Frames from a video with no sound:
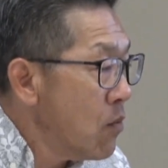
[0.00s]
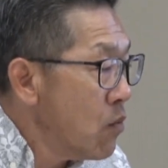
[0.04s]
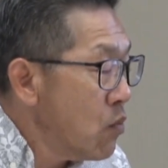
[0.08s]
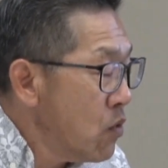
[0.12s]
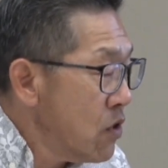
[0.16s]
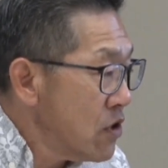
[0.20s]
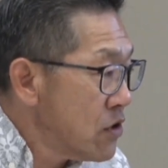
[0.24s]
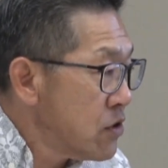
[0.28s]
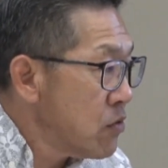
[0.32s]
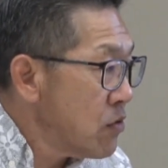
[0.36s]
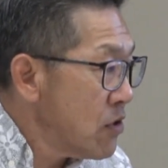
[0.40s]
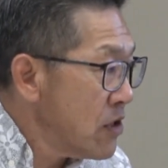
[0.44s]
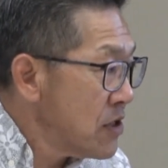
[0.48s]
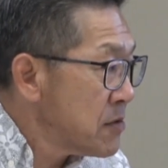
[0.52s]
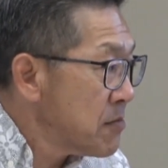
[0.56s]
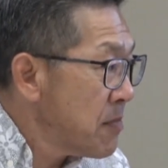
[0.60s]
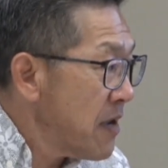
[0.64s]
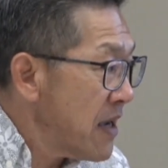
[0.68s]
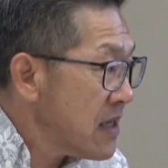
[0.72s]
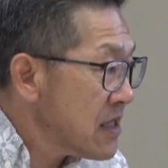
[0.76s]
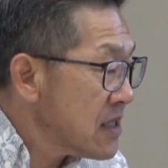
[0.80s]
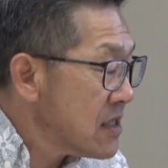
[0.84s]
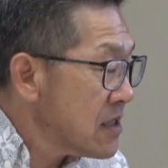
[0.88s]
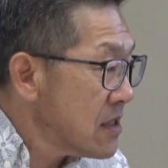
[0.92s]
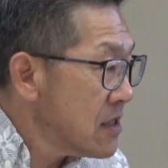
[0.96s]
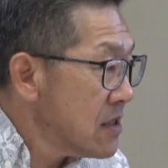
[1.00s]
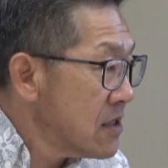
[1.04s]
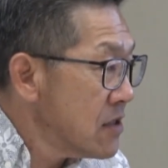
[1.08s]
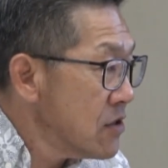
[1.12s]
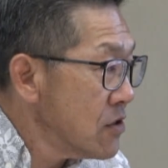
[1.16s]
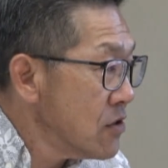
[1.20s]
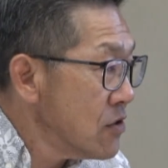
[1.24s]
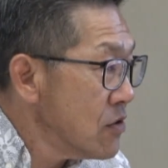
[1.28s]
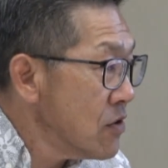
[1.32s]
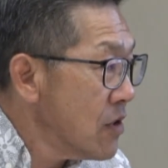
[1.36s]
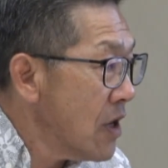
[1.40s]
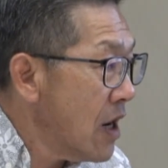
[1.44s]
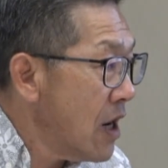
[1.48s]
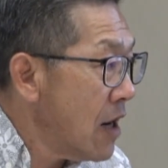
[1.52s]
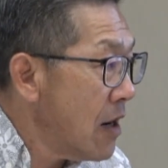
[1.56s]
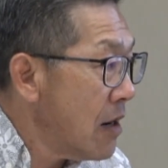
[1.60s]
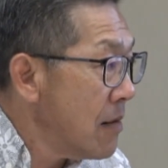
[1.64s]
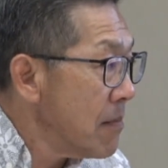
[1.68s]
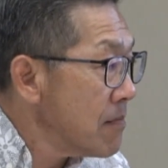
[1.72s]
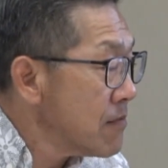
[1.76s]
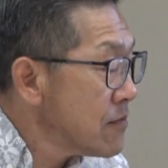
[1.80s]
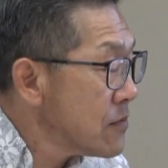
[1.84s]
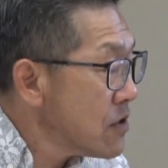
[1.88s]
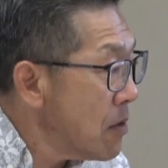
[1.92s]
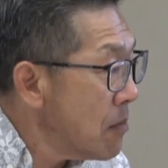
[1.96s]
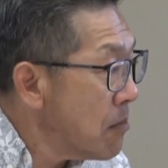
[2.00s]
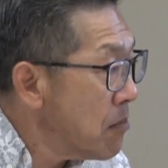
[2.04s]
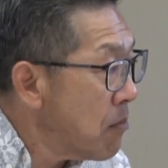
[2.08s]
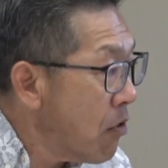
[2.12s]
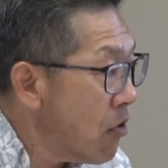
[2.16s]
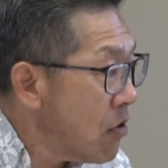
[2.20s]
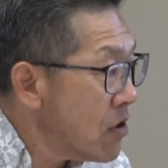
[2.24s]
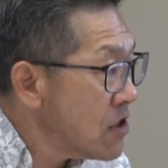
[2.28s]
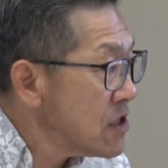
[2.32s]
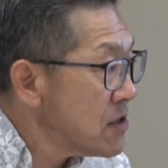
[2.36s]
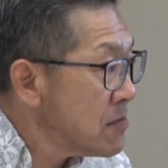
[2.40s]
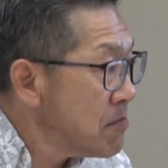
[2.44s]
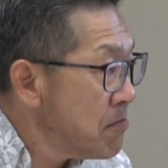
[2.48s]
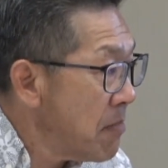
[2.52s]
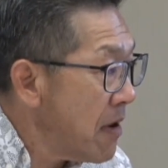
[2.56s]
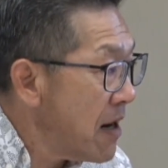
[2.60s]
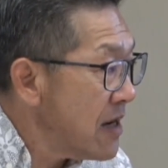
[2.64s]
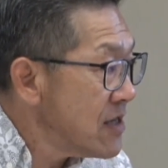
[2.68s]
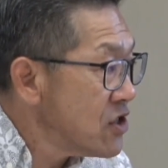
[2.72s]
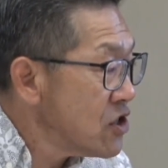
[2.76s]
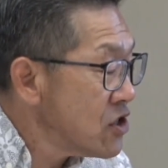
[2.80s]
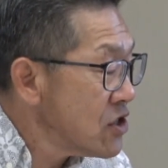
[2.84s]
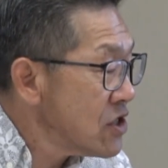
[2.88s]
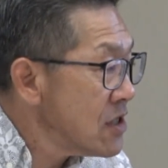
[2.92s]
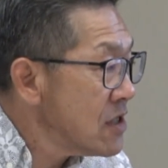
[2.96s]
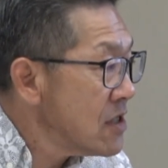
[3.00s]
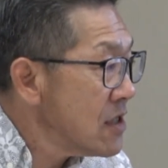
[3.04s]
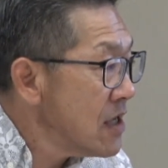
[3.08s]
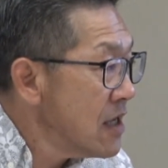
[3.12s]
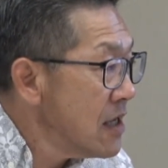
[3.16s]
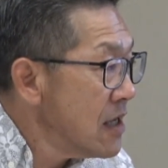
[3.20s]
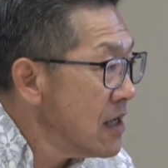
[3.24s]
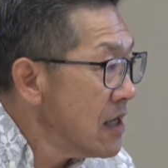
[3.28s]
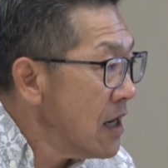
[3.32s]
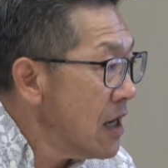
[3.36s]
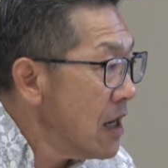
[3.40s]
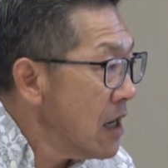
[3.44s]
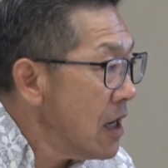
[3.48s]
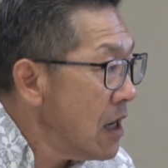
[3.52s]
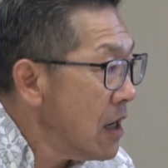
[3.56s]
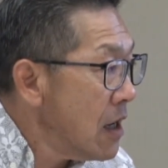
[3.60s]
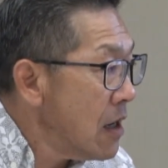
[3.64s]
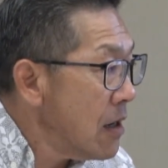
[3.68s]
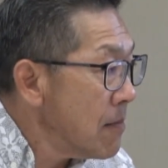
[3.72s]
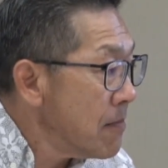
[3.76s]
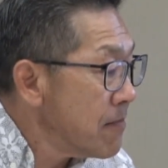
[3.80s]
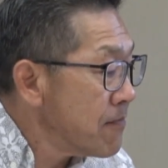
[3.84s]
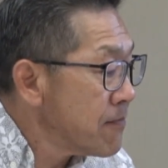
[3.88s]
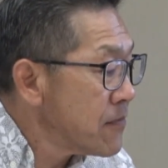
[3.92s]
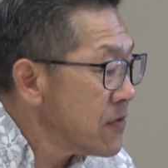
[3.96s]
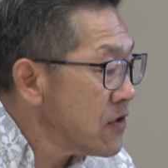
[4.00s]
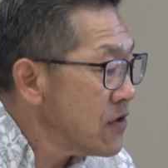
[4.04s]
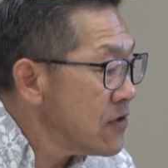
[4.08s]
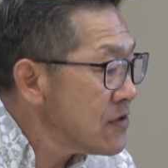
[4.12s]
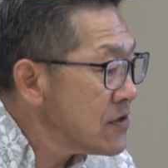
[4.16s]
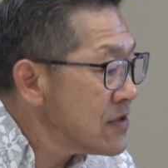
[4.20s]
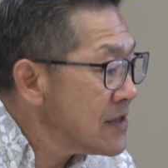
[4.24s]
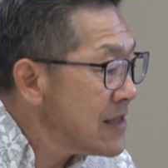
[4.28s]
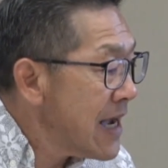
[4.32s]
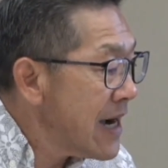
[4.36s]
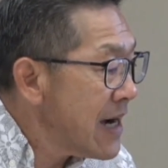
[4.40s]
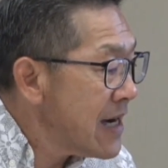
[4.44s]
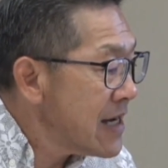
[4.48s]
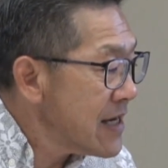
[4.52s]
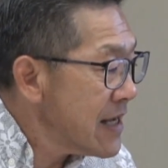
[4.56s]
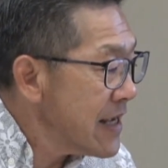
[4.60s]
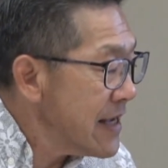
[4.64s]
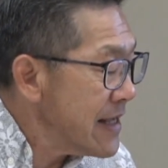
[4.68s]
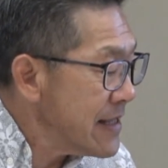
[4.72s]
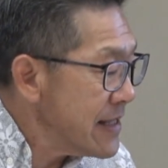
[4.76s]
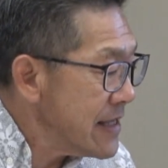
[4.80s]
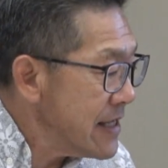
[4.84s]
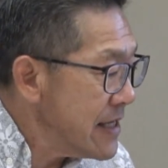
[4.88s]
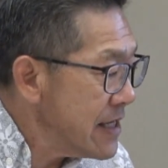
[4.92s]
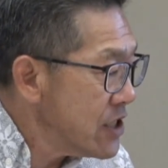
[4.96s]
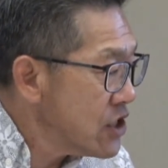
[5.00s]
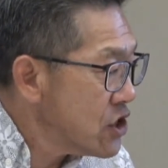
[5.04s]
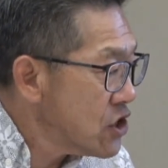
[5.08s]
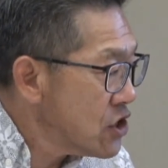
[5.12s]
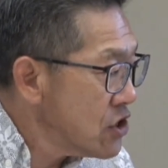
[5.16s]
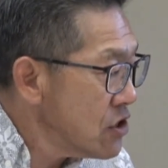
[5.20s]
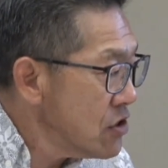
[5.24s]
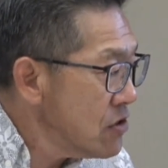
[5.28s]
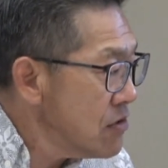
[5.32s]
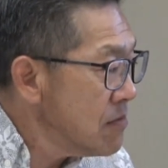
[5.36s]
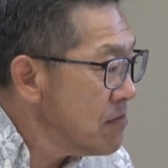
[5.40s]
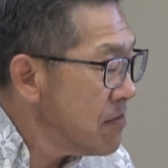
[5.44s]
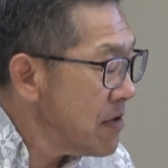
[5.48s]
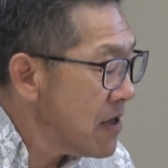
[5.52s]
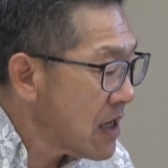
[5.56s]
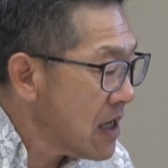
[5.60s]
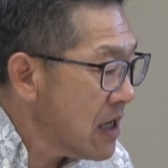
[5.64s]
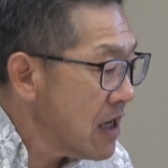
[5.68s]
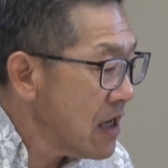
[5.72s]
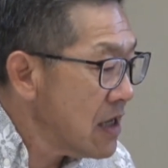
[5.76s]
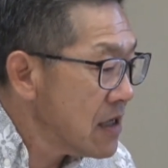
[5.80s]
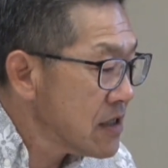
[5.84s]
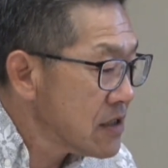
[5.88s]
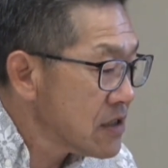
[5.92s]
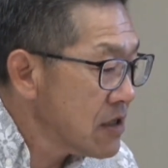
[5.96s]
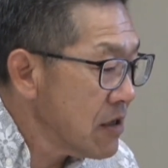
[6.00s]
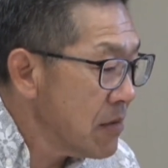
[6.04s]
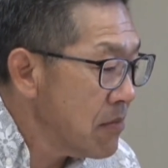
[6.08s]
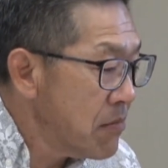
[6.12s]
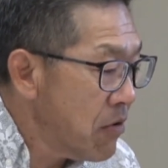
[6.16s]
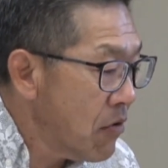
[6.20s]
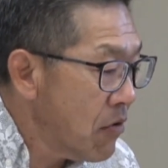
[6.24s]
With respect to the board's budget, there's not an issue because the